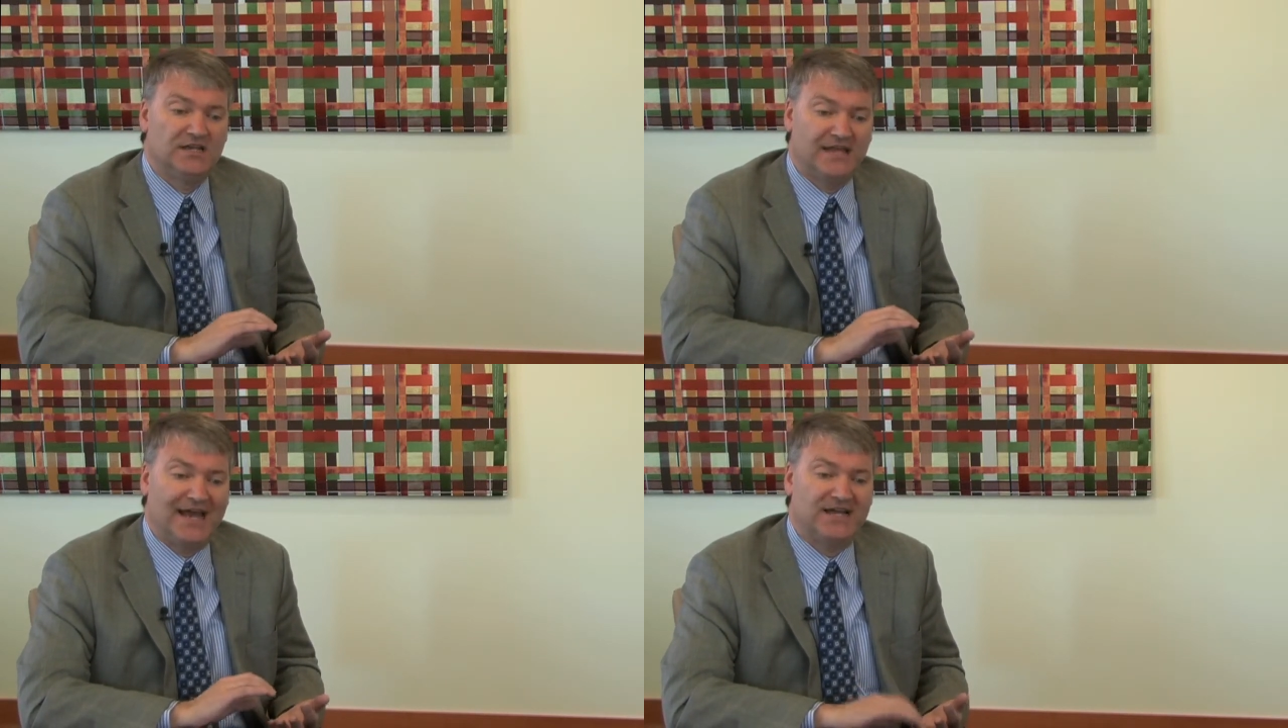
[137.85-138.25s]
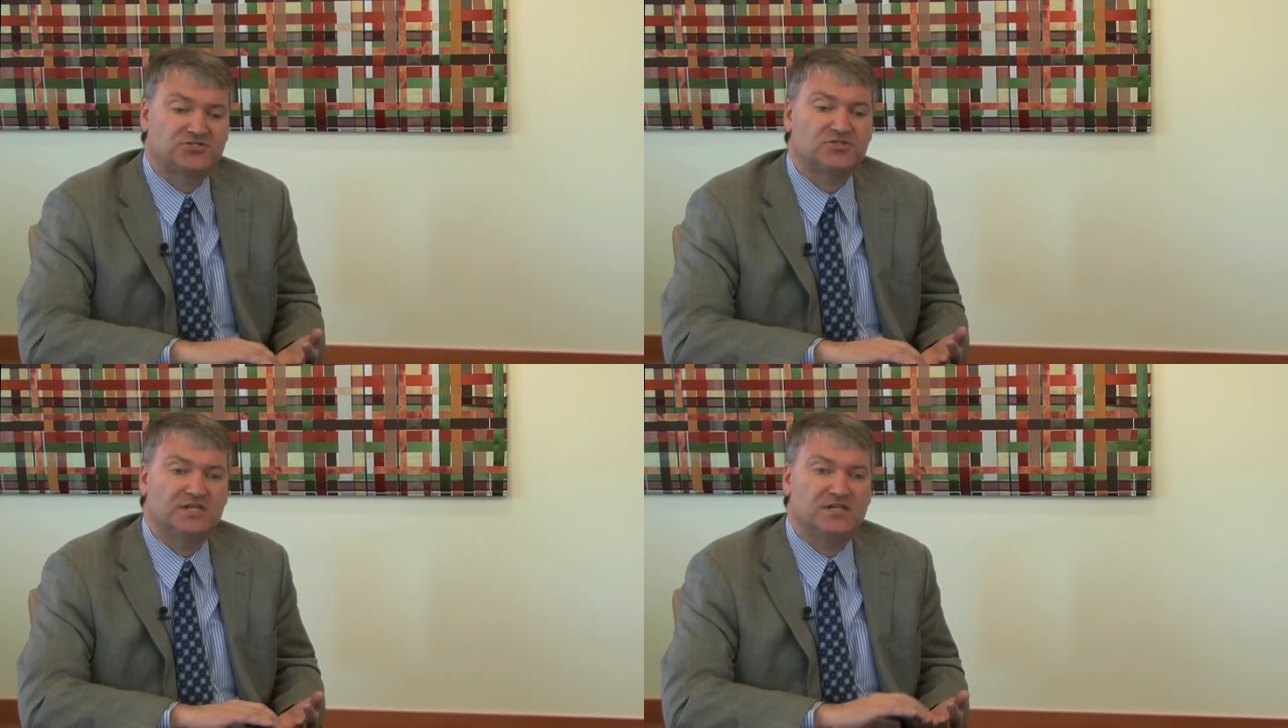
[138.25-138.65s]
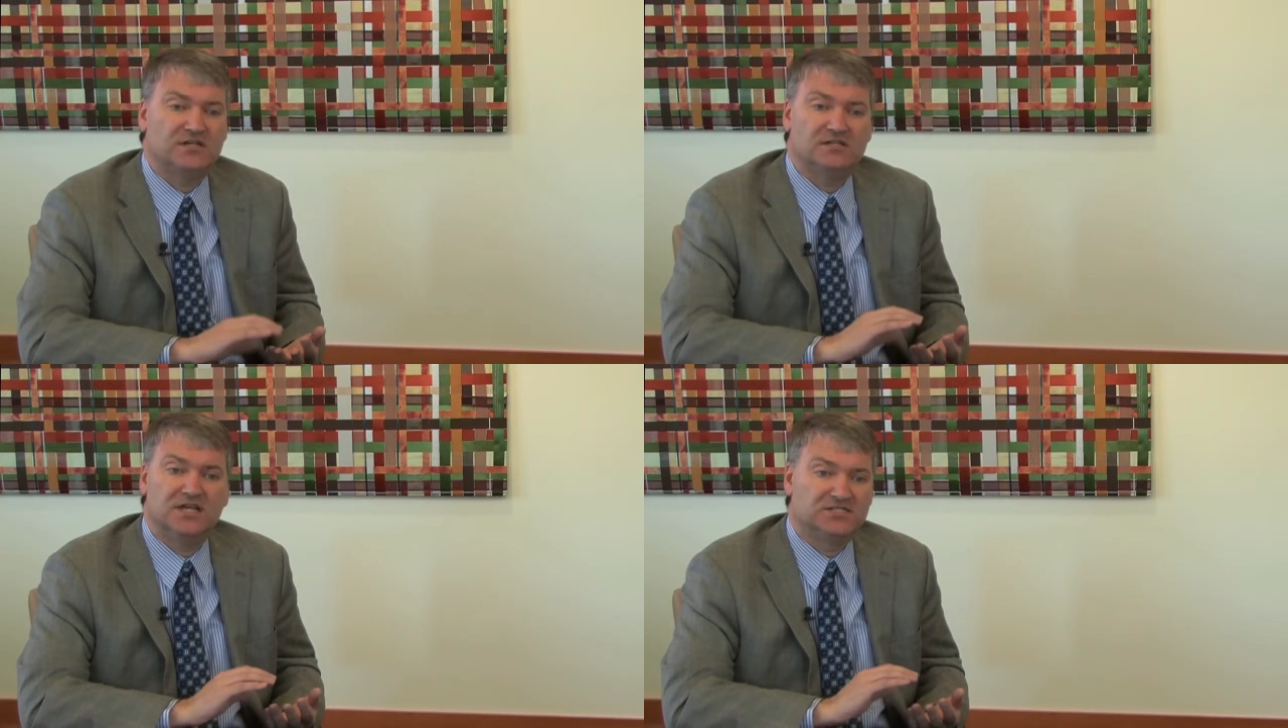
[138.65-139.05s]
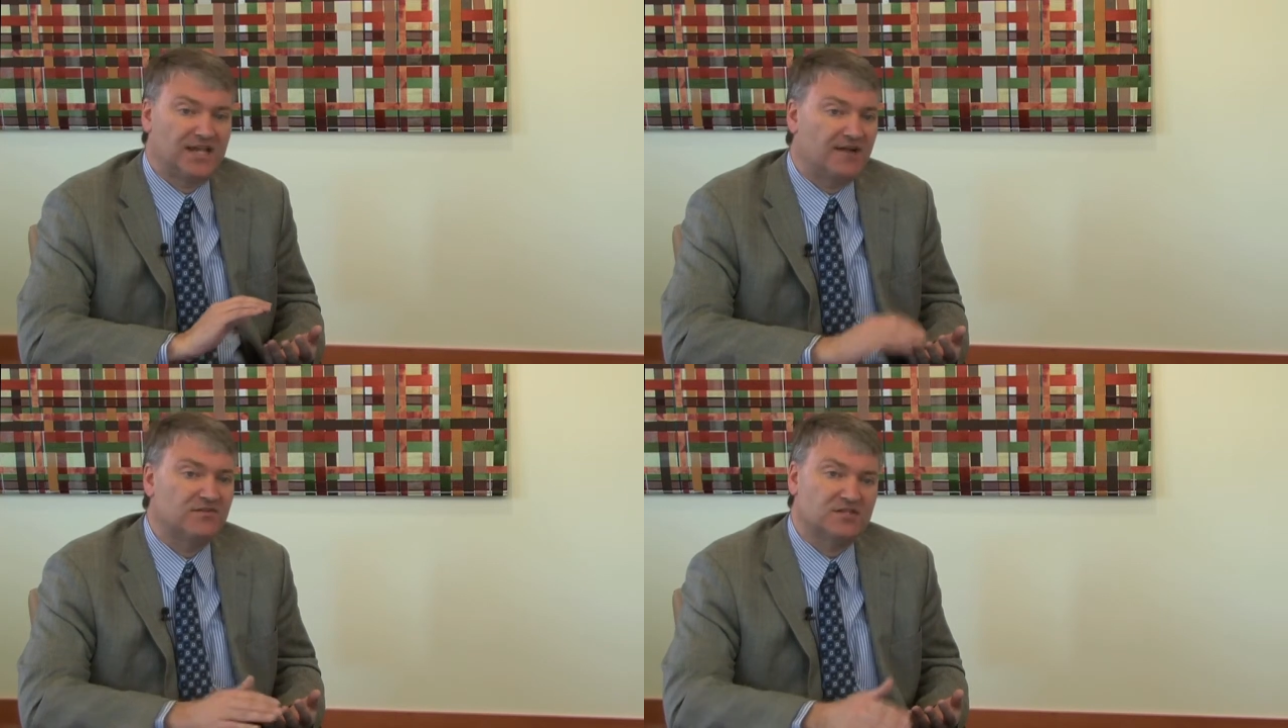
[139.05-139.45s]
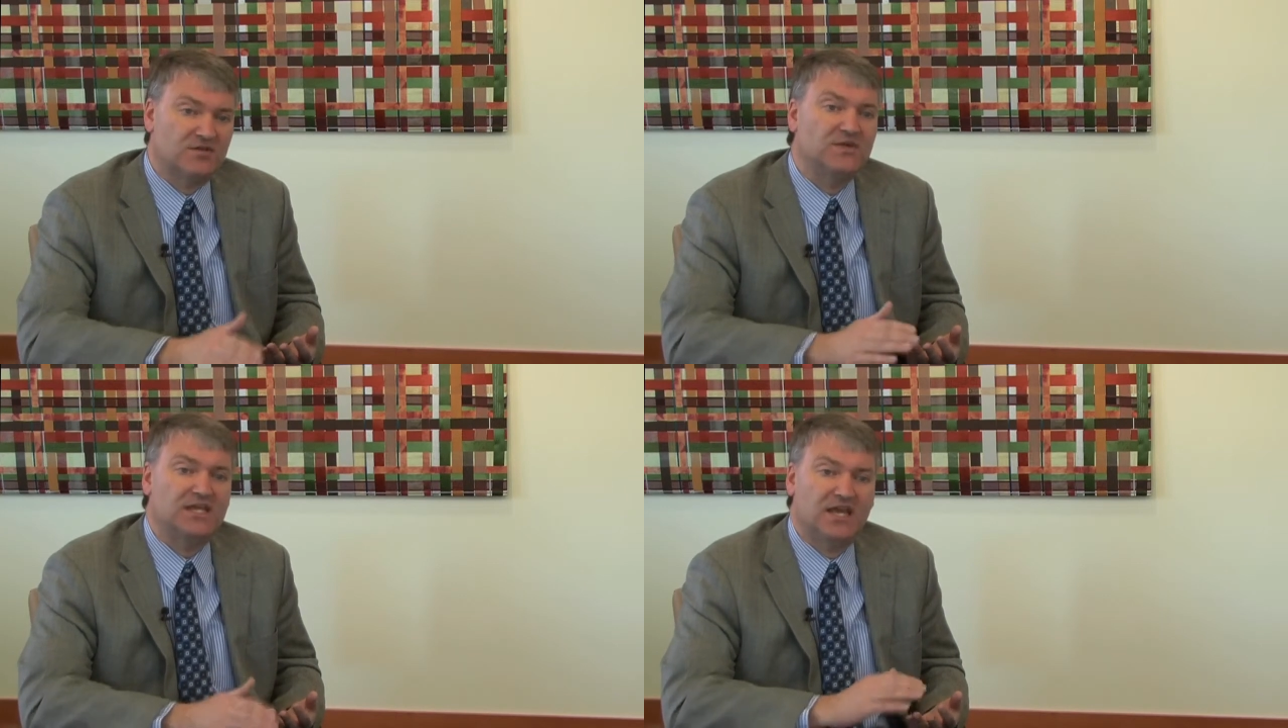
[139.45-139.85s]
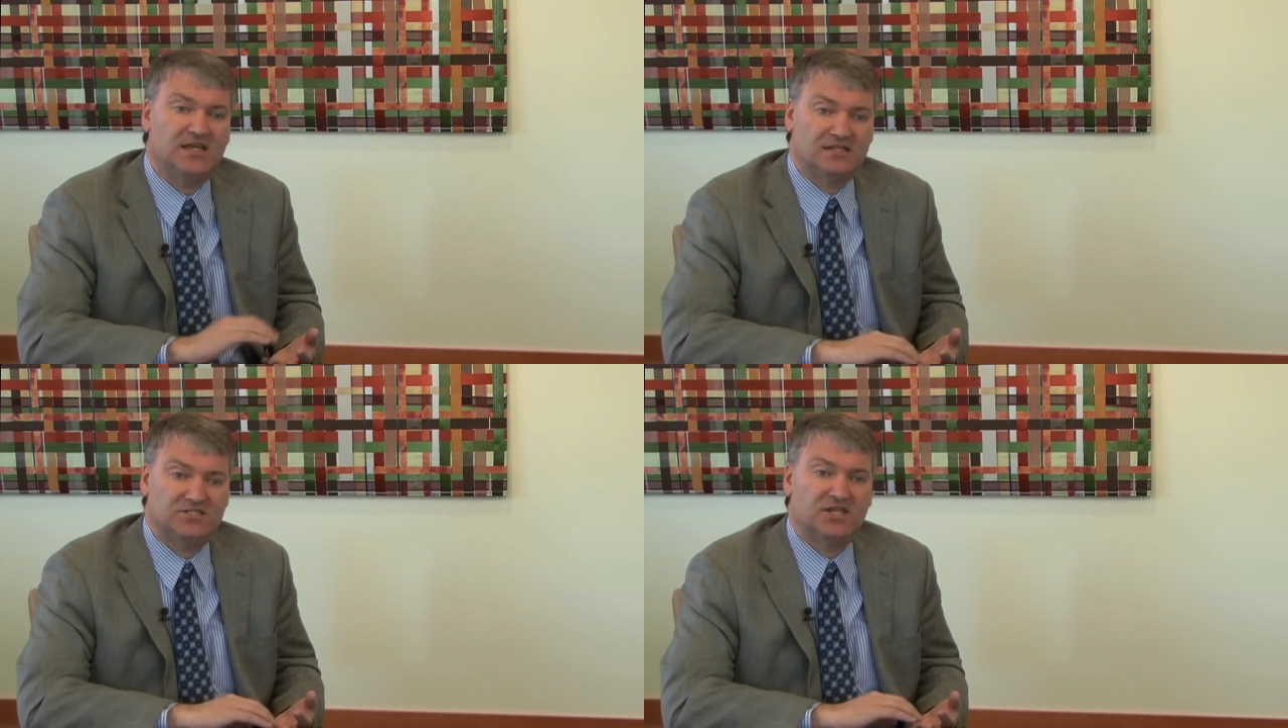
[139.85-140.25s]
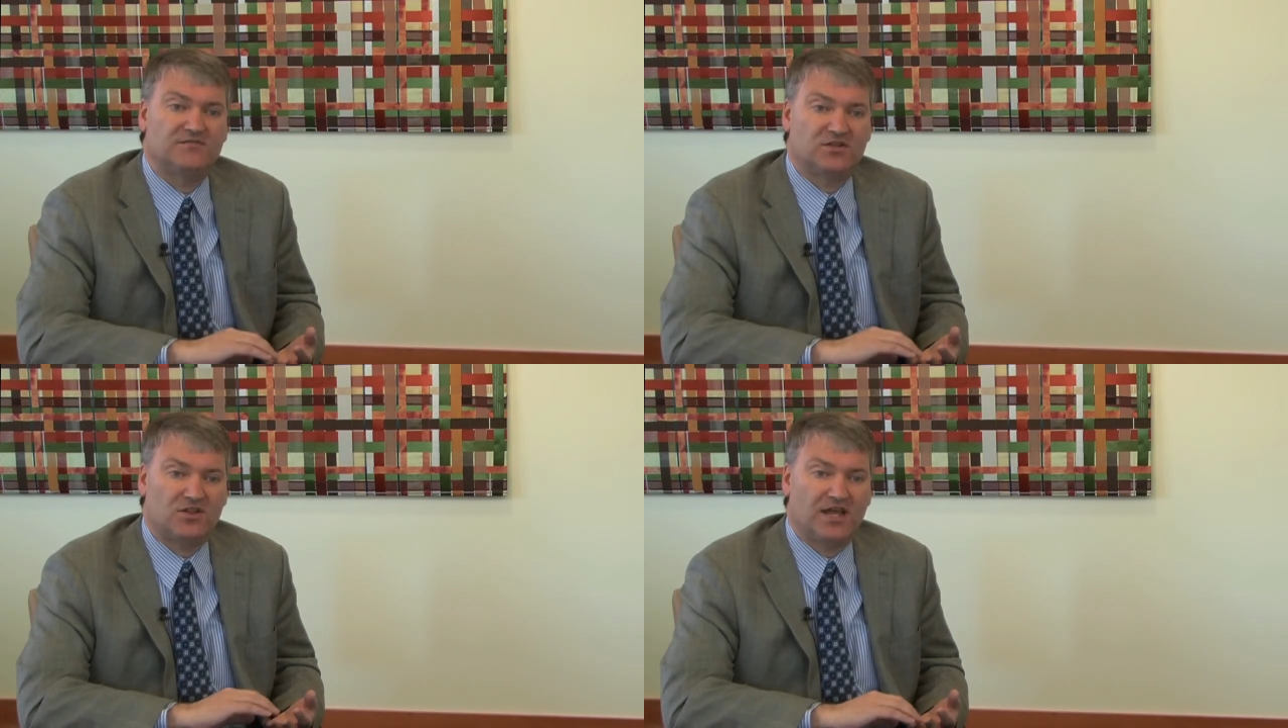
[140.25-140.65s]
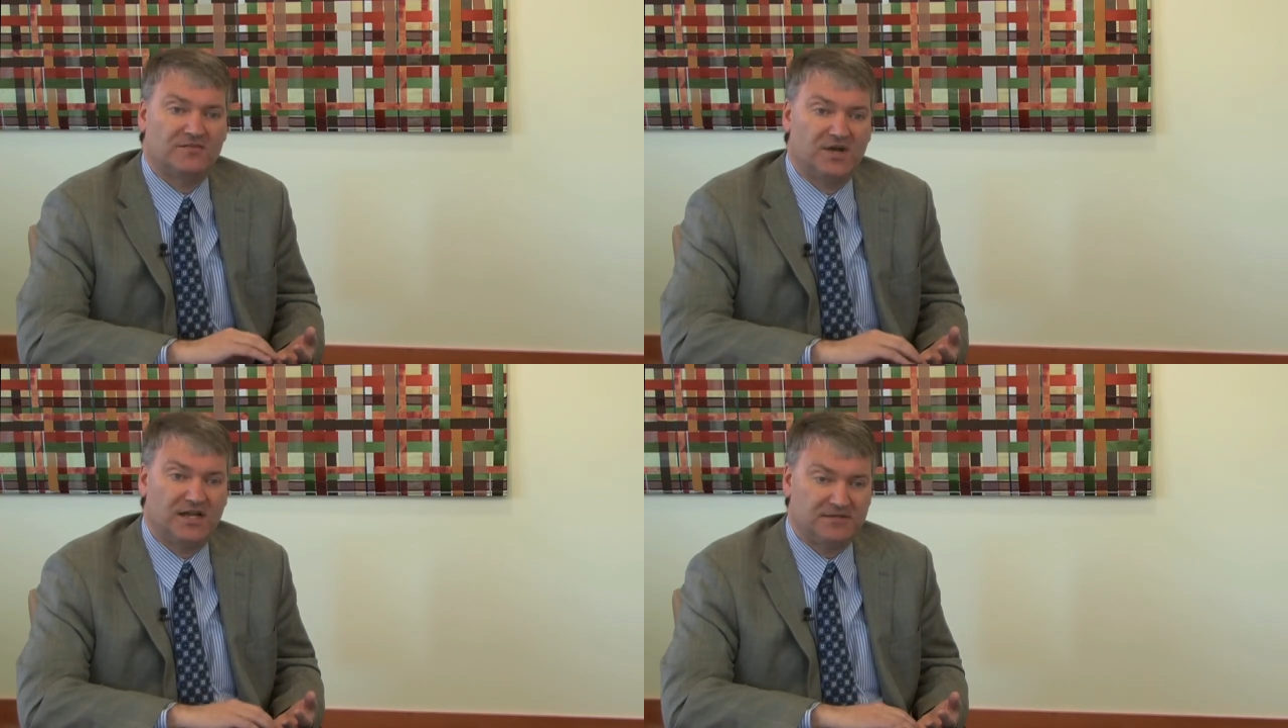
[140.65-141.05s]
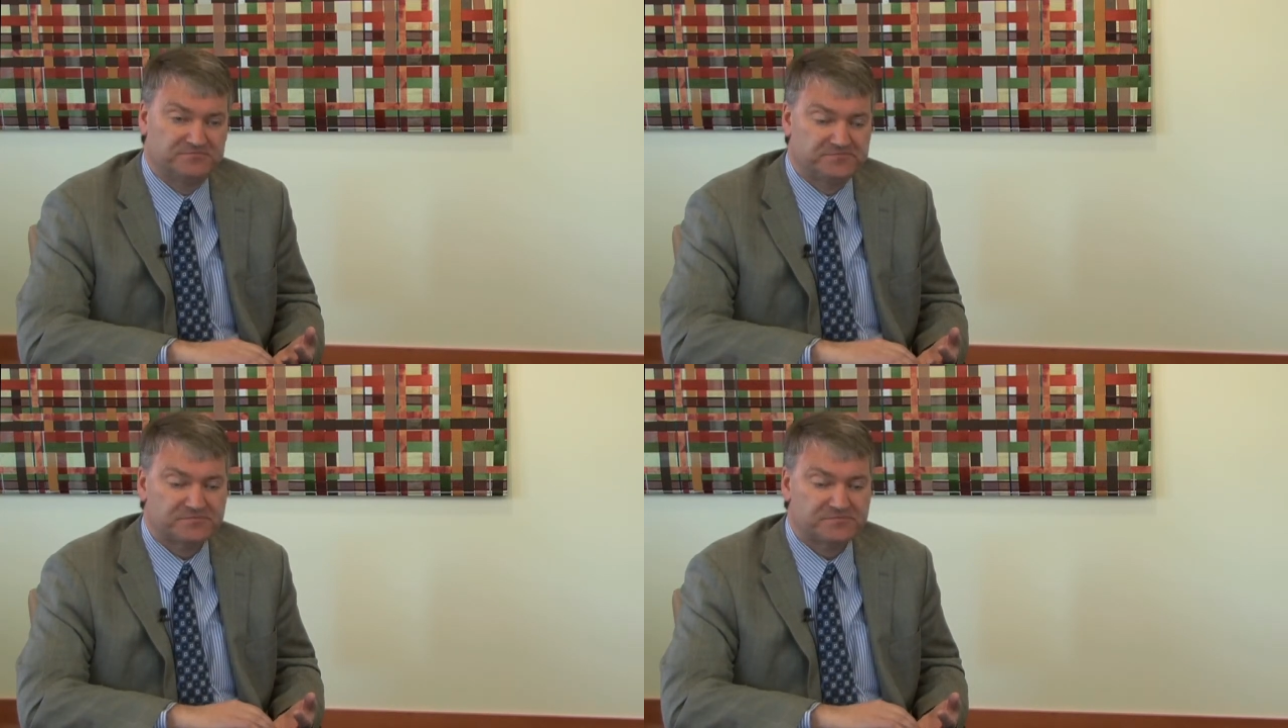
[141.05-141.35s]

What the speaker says: that actually does everything we can to save the client money.